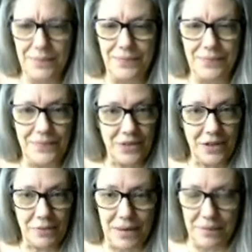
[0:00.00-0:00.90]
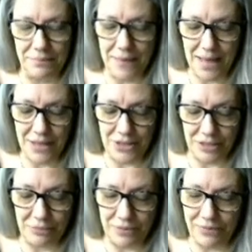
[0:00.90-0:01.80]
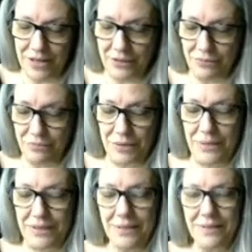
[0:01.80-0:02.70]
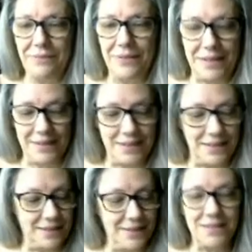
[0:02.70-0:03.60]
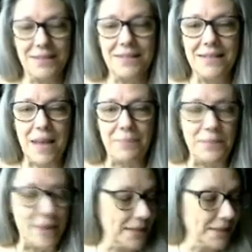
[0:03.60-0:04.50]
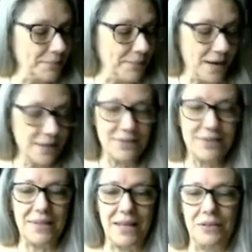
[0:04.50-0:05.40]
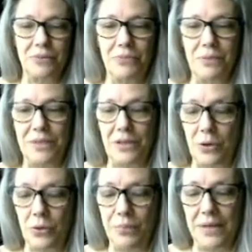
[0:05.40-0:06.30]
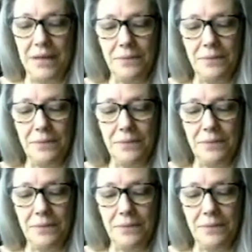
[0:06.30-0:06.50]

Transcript: talk about magic. We've got a ribbon. We've got the, the snappy magnet box and a ribbon opening.